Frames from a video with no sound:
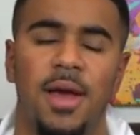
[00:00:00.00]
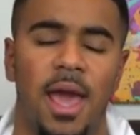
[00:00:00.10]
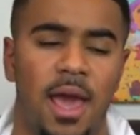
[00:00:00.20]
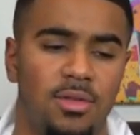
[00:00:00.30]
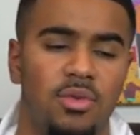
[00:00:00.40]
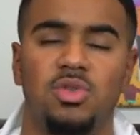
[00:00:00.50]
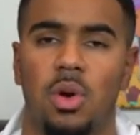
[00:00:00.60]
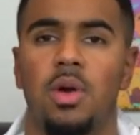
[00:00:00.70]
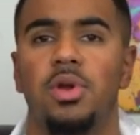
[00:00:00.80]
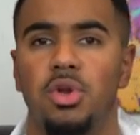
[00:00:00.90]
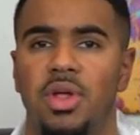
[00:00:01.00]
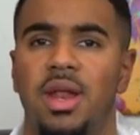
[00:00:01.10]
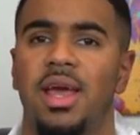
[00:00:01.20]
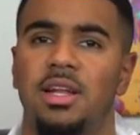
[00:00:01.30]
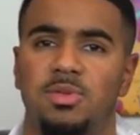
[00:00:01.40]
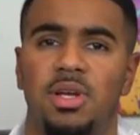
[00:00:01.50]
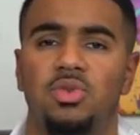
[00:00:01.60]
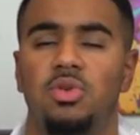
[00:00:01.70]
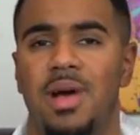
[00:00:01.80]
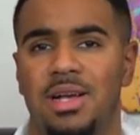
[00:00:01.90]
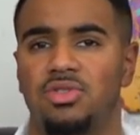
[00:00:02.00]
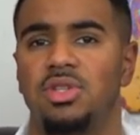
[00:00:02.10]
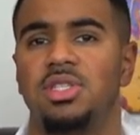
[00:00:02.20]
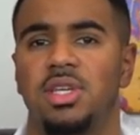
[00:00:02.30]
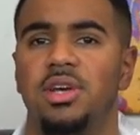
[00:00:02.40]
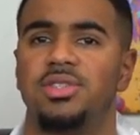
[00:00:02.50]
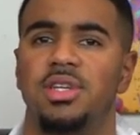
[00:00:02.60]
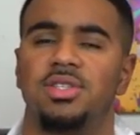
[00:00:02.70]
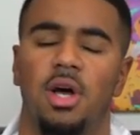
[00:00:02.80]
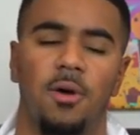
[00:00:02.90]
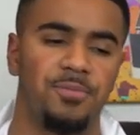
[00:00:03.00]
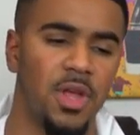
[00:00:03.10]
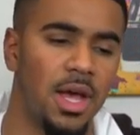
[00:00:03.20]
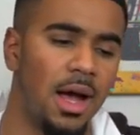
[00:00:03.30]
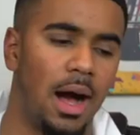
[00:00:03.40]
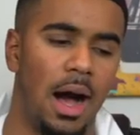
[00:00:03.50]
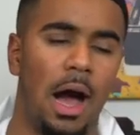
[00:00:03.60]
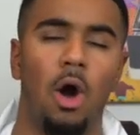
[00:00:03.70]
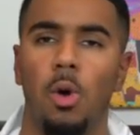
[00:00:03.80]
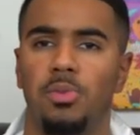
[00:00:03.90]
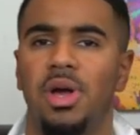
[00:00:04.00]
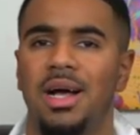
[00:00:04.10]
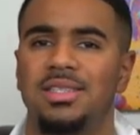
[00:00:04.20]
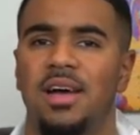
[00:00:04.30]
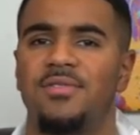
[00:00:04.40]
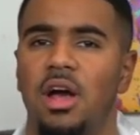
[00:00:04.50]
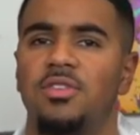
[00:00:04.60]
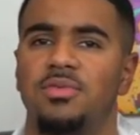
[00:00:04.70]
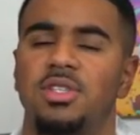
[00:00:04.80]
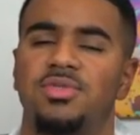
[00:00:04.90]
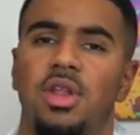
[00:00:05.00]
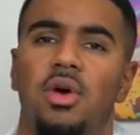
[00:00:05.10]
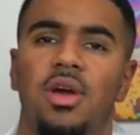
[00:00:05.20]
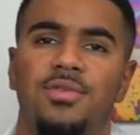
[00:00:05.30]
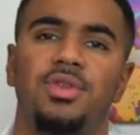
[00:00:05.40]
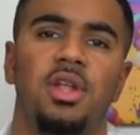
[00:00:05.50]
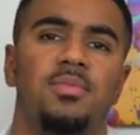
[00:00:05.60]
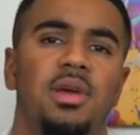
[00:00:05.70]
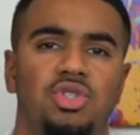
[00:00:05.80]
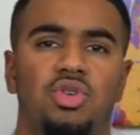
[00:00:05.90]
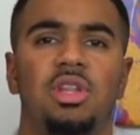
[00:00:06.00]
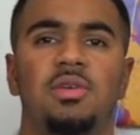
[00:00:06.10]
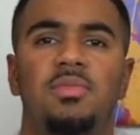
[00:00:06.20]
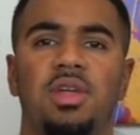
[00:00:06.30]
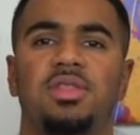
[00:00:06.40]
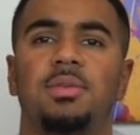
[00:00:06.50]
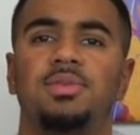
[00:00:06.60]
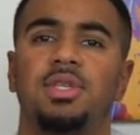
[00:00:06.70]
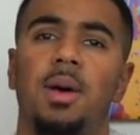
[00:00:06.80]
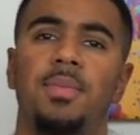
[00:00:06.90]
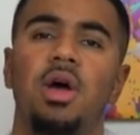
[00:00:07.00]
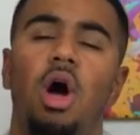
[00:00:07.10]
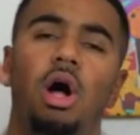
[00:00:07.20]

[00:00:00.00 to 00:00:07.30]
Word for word: And the reason why we're able to do that again is because we mastered these skill sets. So uh, I hope you guys got value from this video. If you did, make sure you leave me a thumbs up.